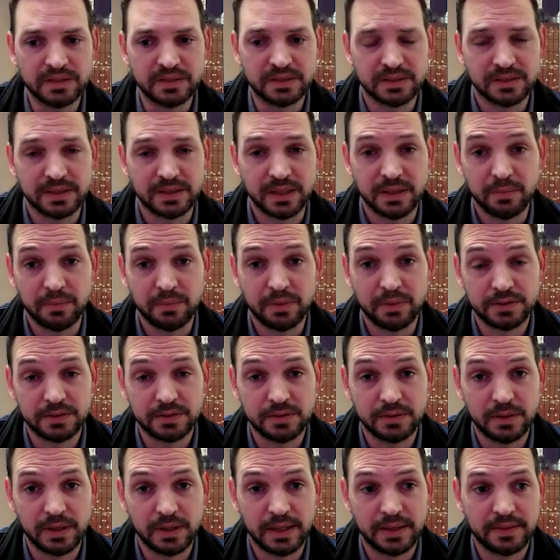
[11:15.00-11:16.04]
and
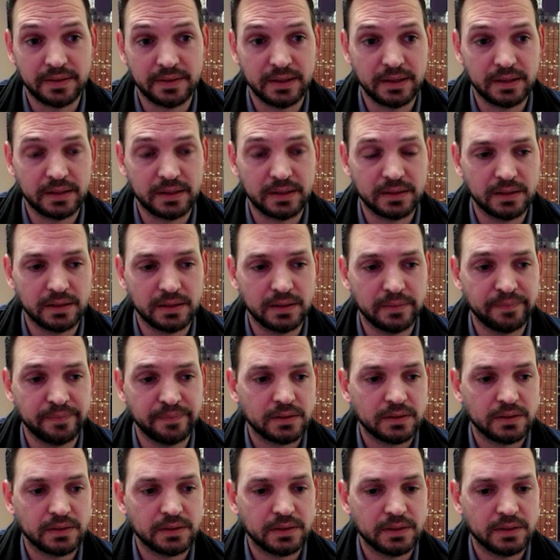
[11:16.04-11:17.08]
personal, I think
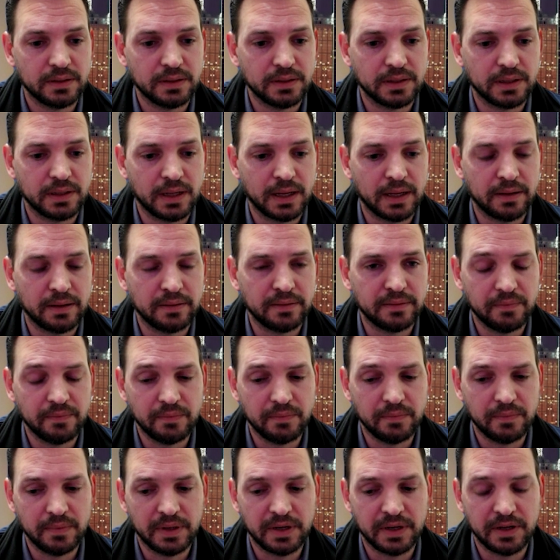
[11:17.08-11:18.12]

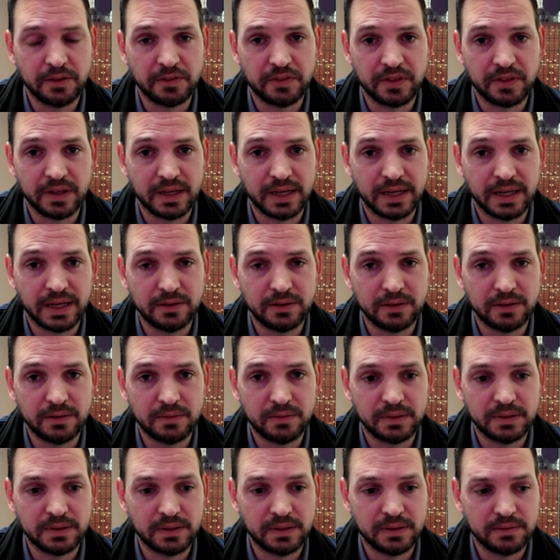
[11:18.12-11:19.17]
another thing I do
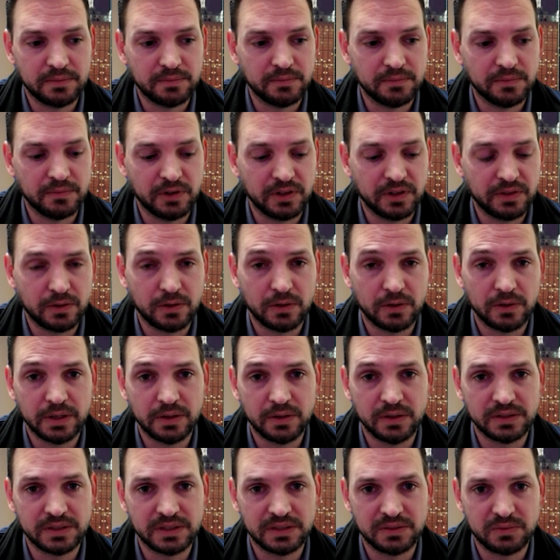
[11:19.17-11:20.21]
with the Go
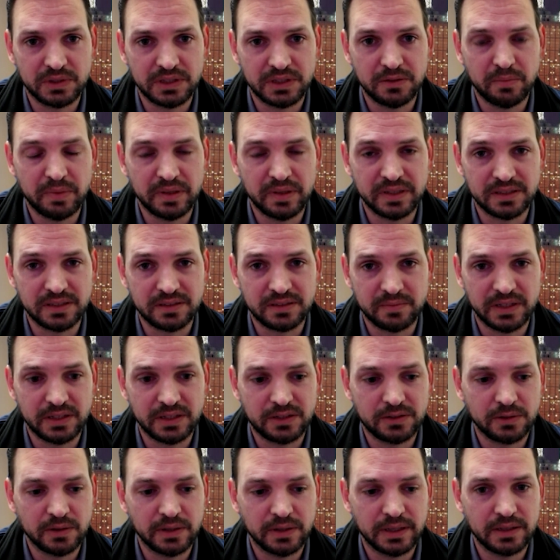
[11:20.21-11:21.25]
Heroes is we do business
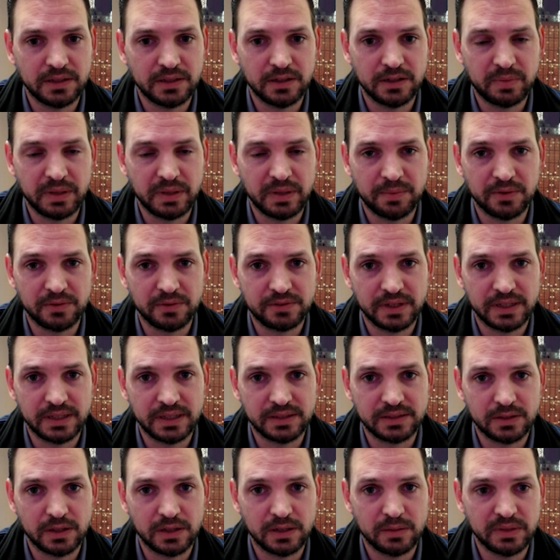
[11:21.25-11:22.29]
mentoring. People trying to
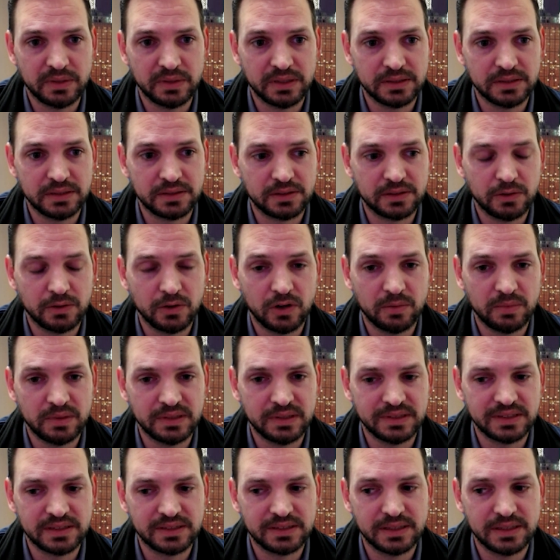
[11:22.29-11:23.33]
start a business or grow a
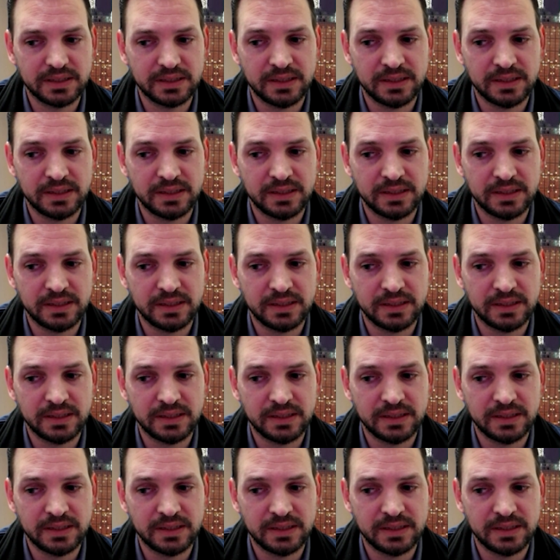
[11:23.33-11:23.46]
business, and